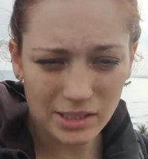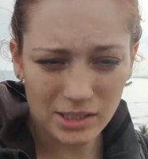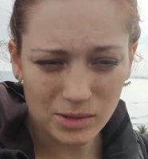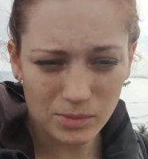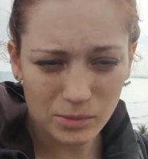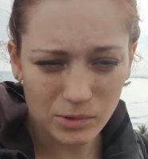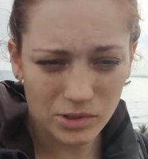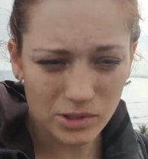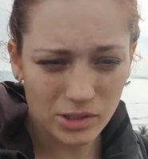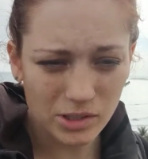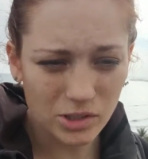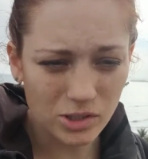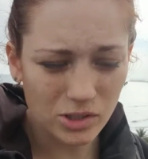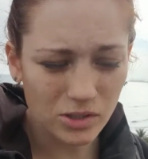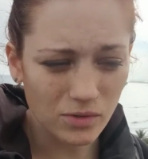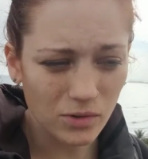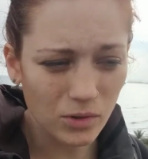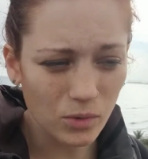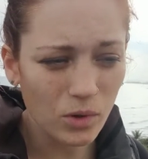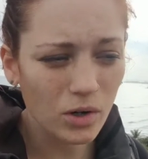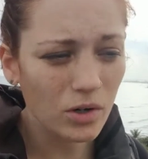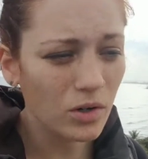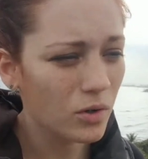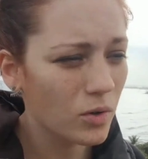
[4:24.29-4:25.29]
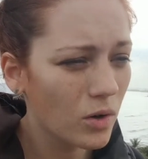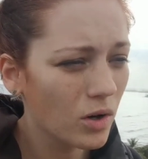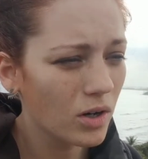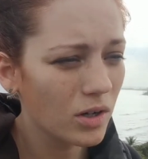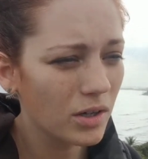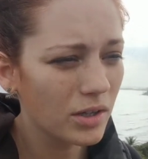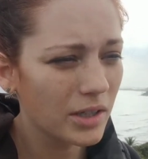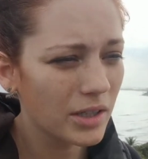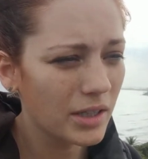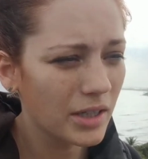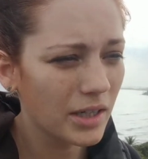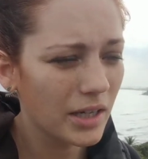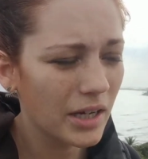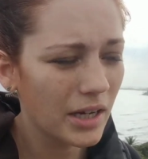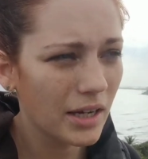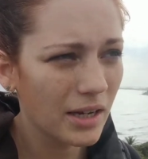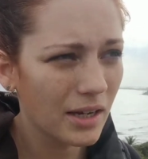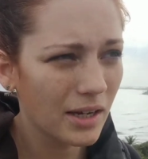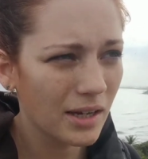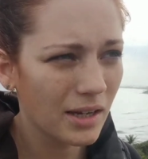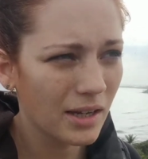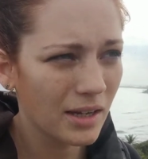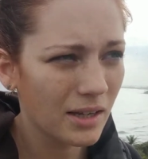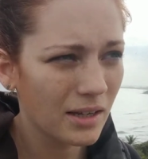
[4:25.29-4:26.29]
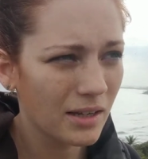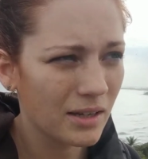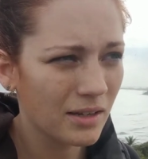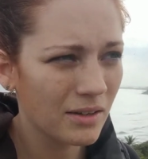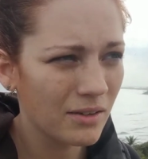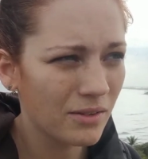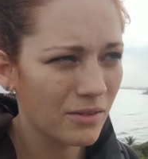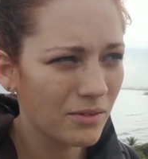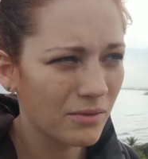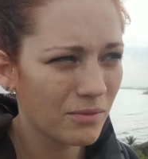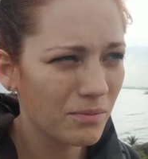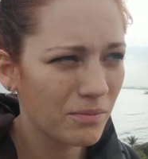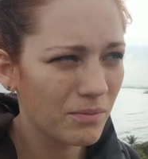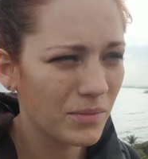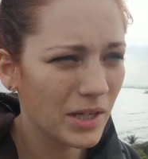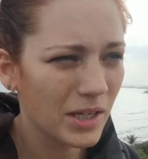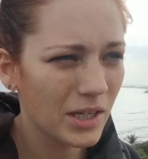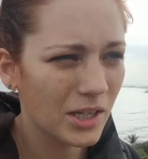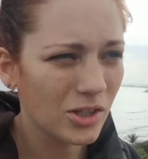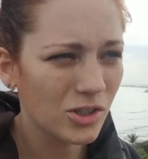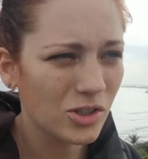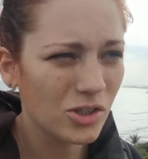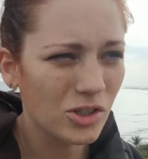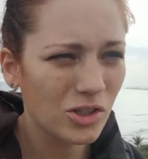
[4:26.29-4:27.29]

It's mostly just for water quality and making